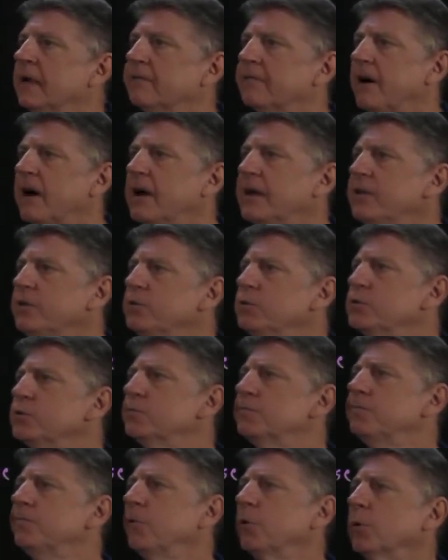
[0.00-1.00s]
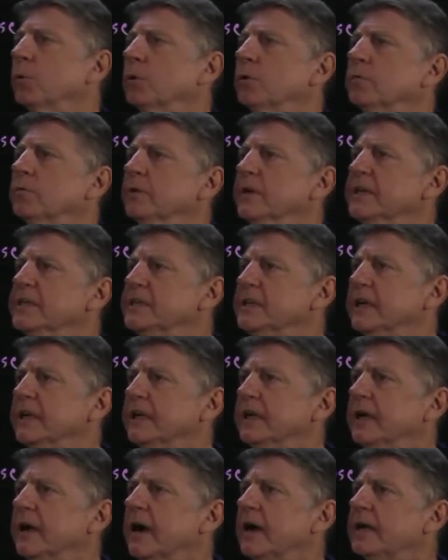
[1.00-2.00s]
If I use forward
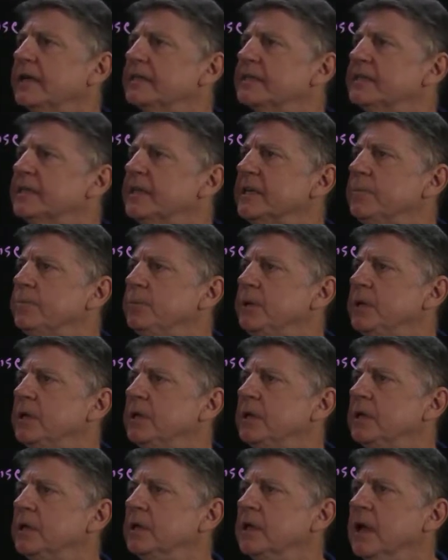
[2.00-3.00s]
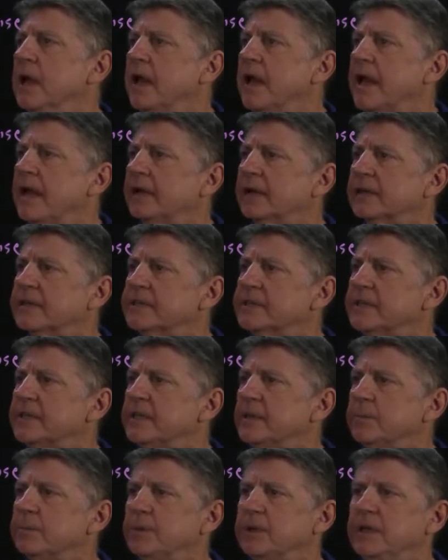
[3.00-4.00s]
reasoning, I see P, and I see
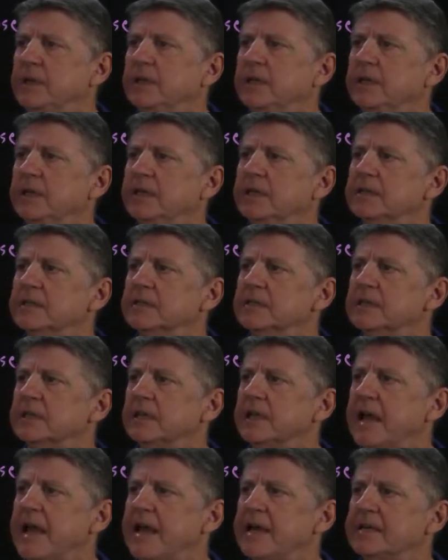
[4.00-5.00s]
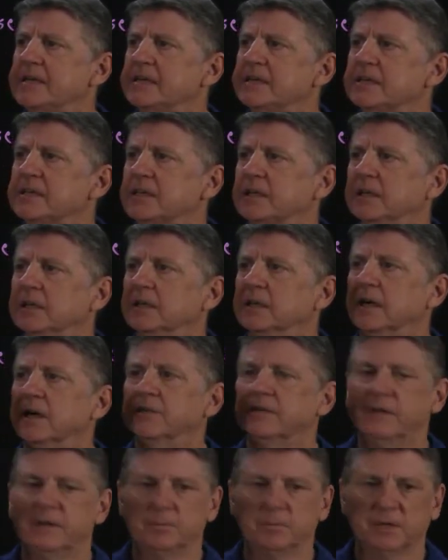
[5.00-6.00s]
that P is the antecedent
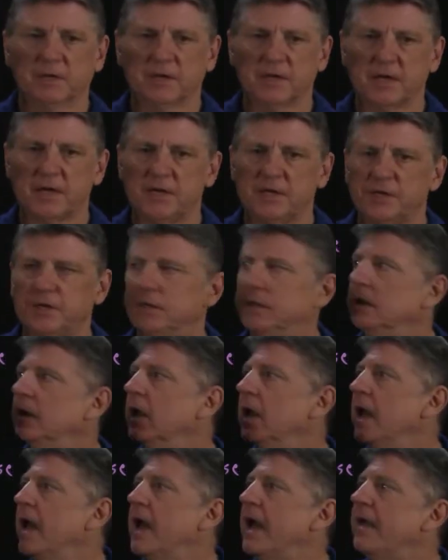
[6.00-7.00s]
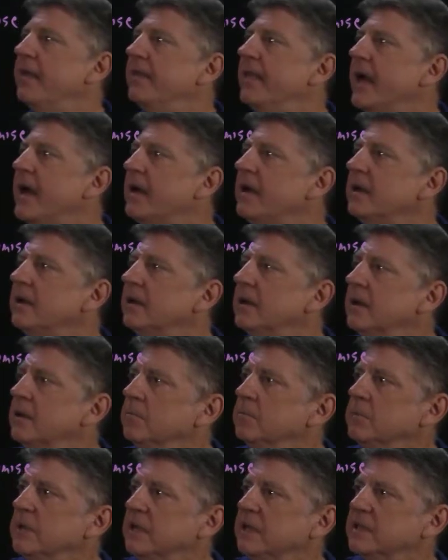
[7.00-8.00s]
of an implication, and that
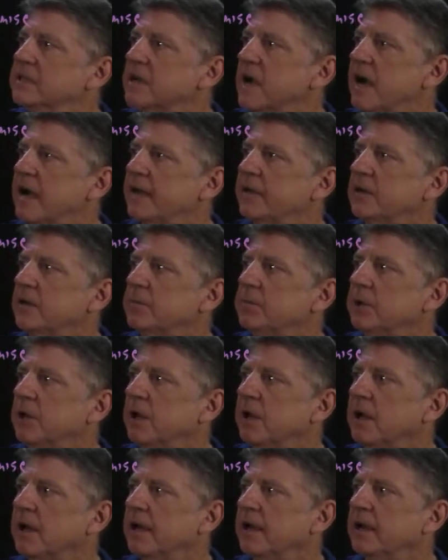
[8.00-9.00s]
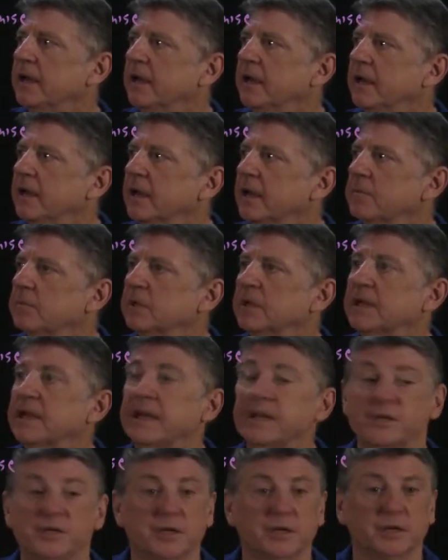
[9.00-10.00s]
means I could apply
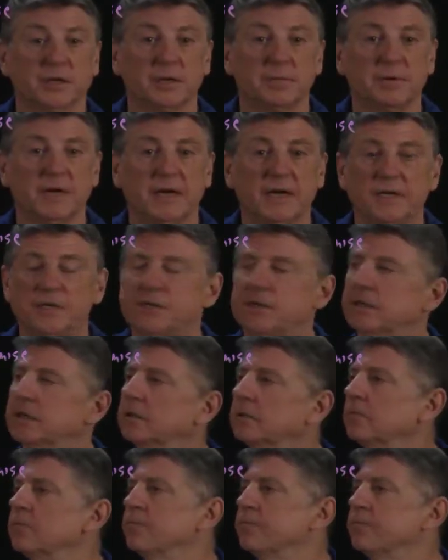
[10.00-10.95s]
implication elimination.